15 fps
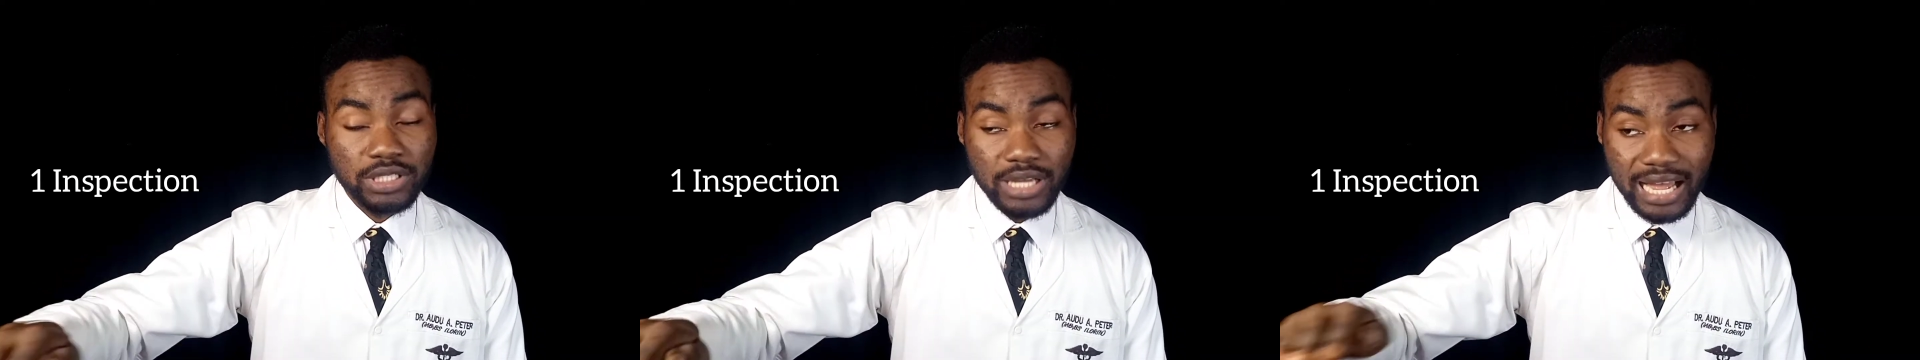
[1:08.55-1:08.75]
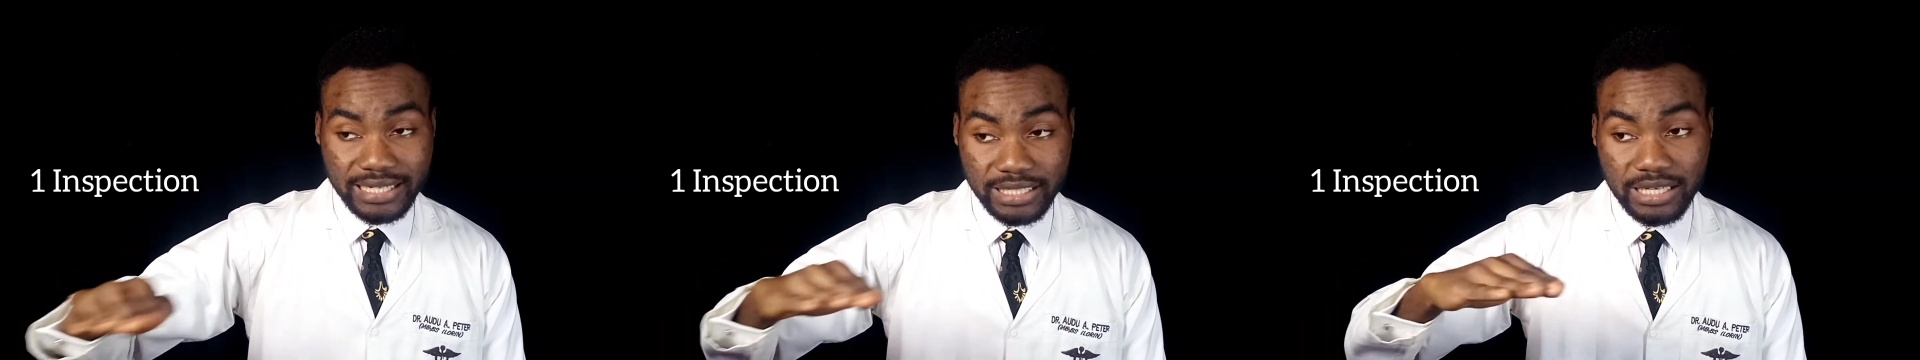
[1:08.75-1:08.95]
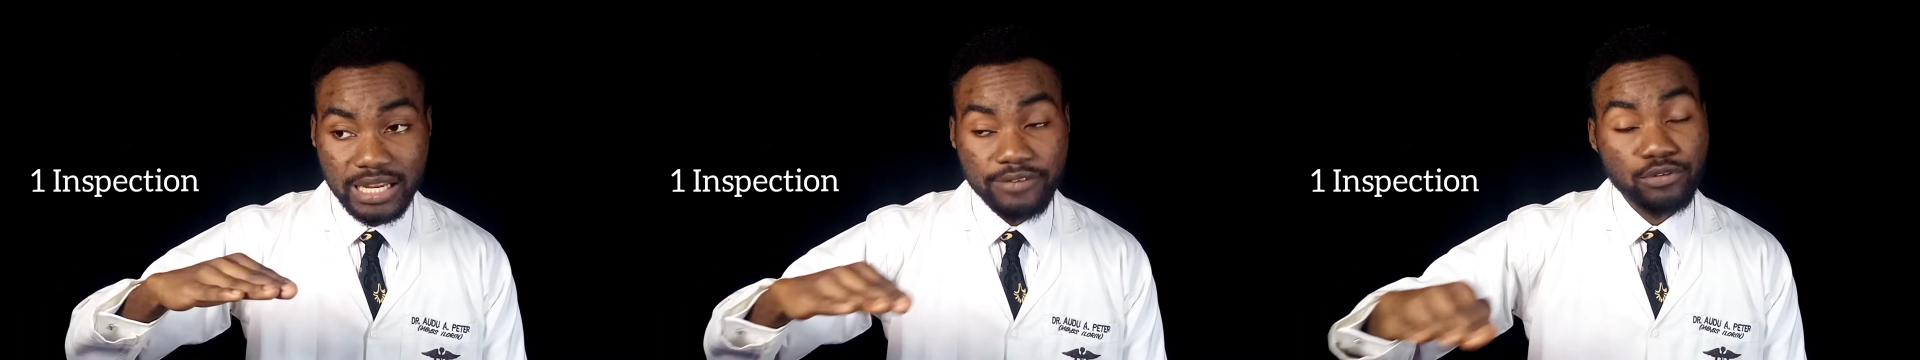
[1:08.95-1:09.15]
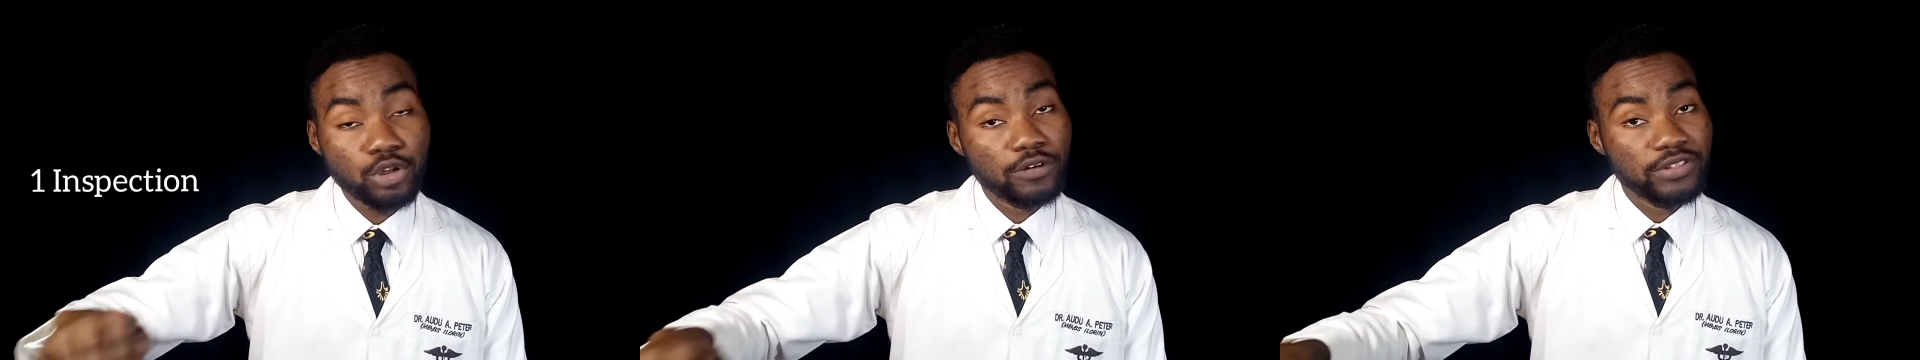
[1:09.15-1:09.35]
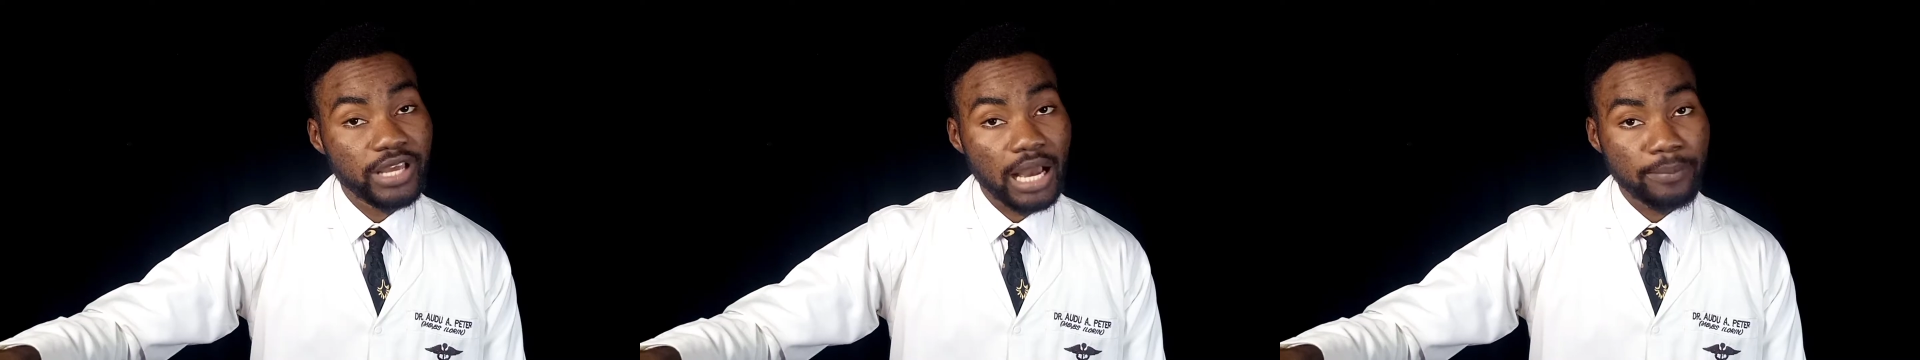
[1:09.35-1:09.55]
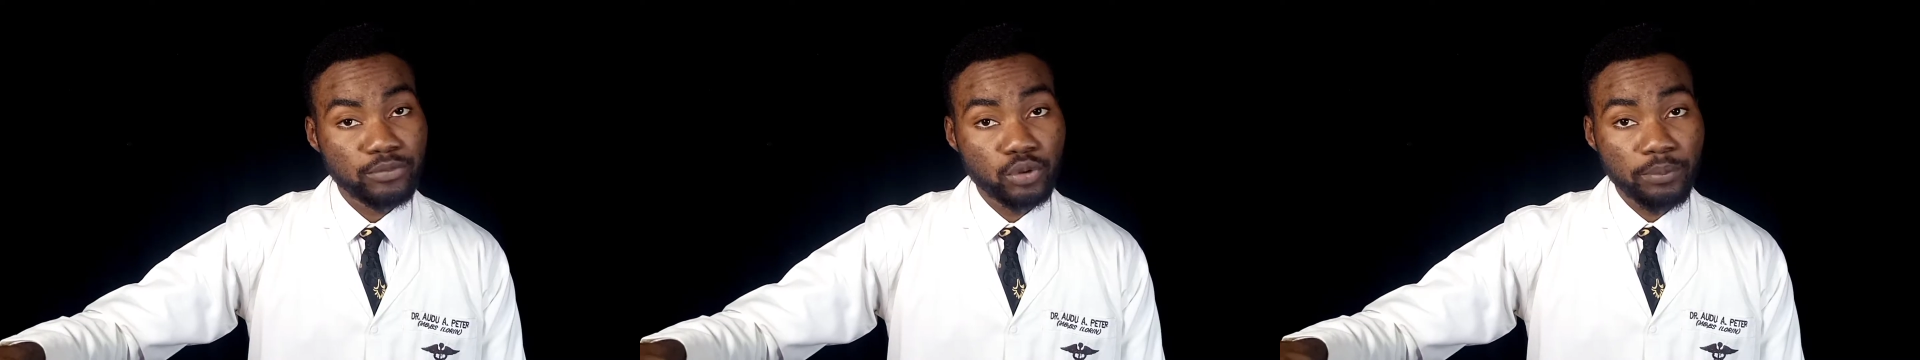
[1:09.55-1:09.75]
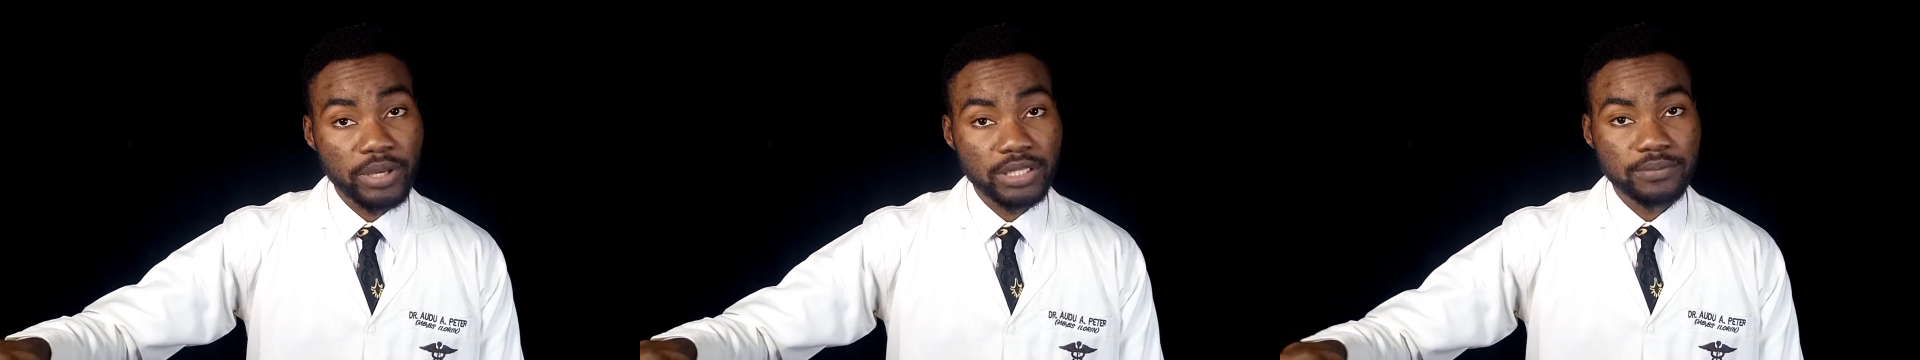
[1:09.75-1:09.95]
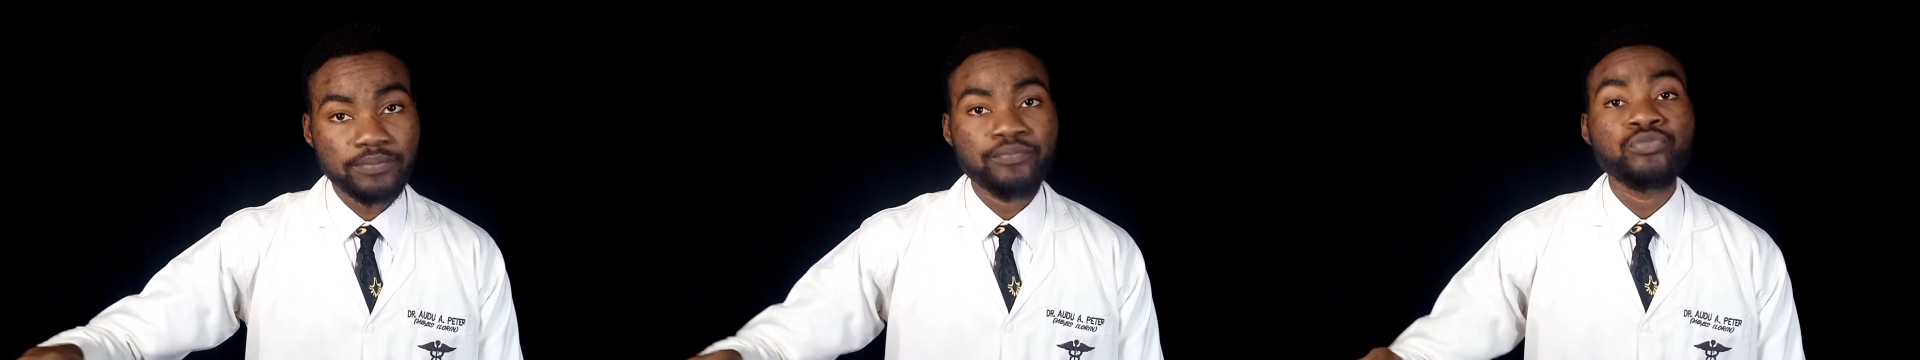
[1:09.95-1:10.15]
at the level of the
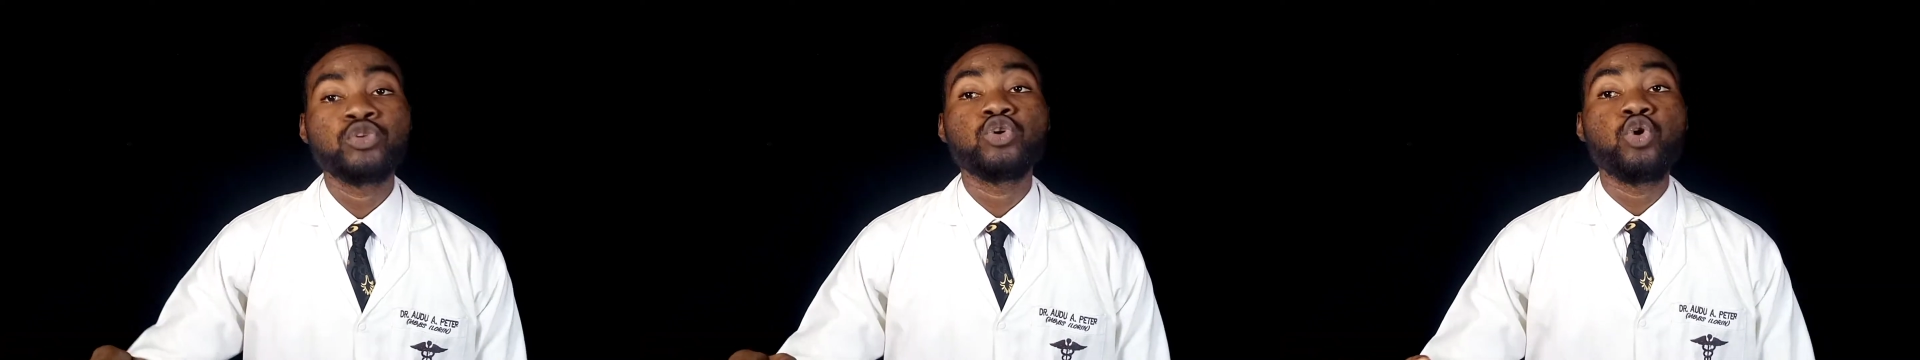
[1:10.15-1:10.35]
abdomen.